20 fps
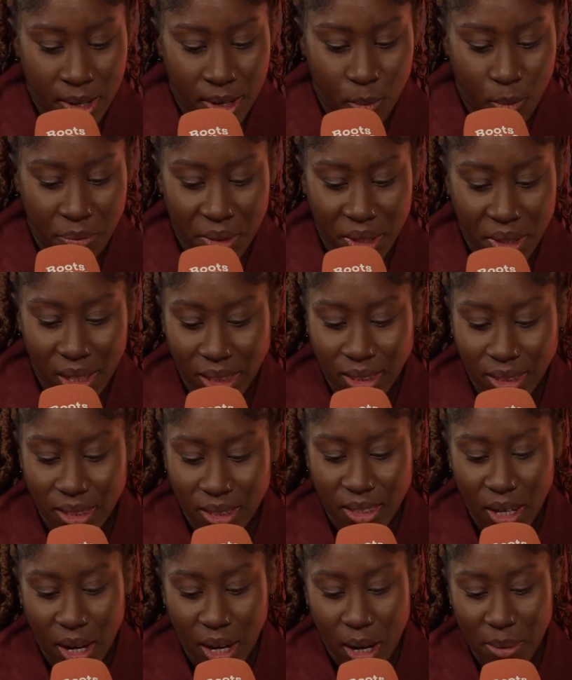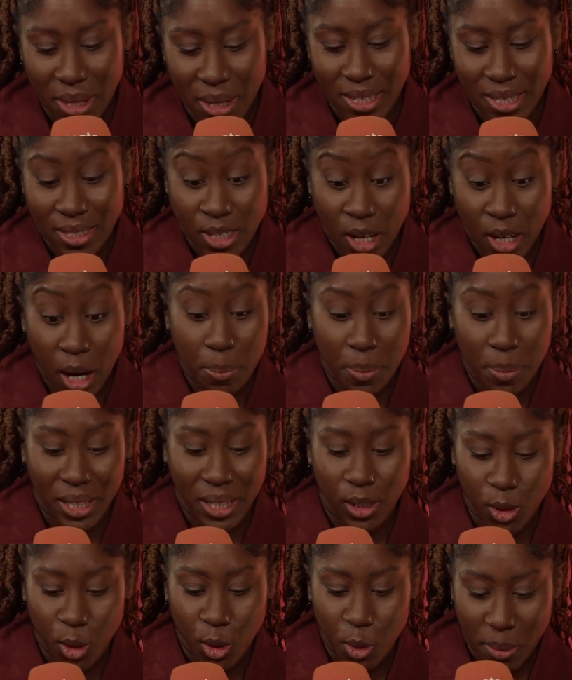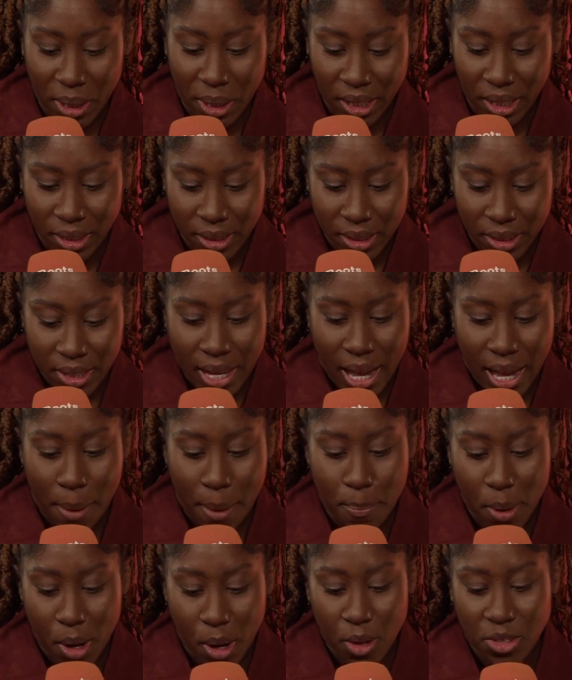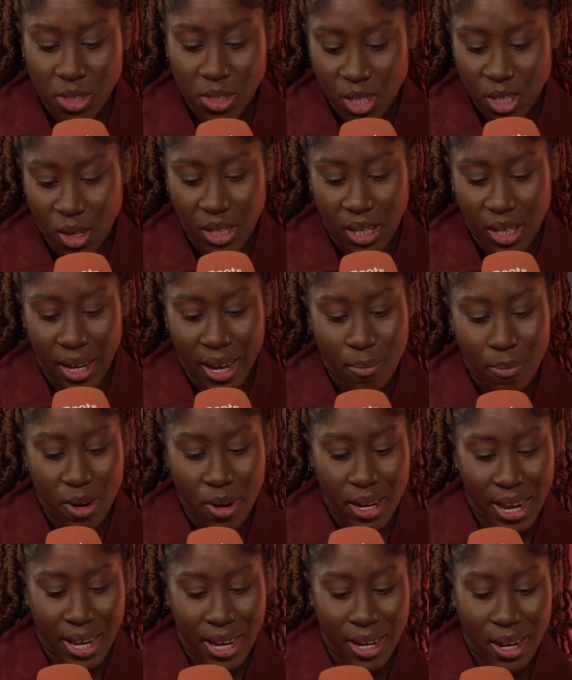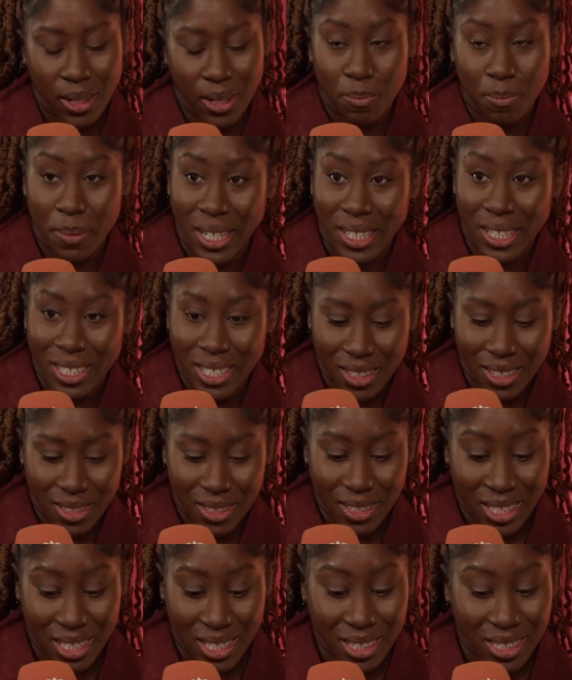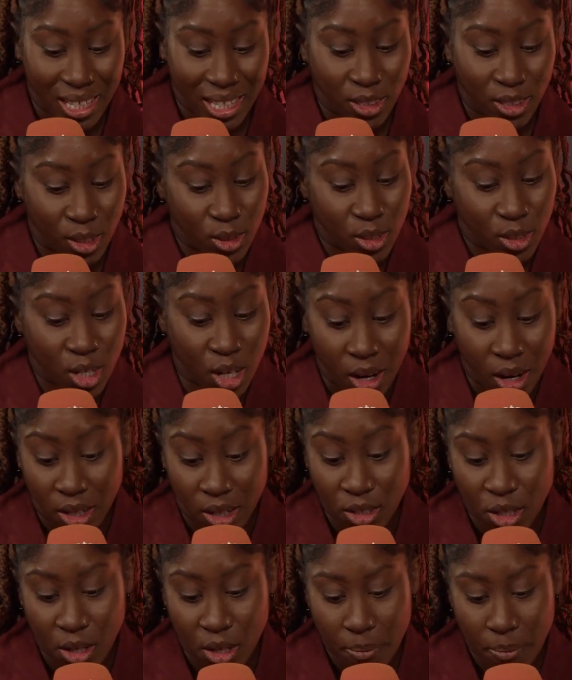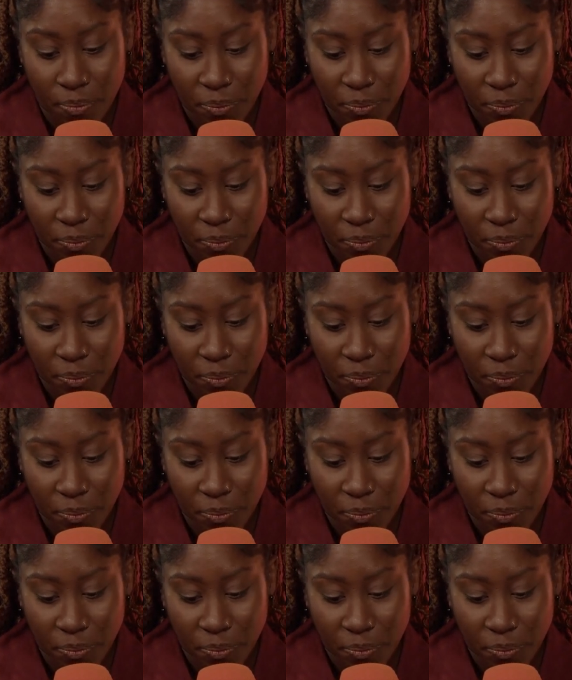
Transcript: With the London derby looming and both Sonia and Renee unbeaten since they took charge,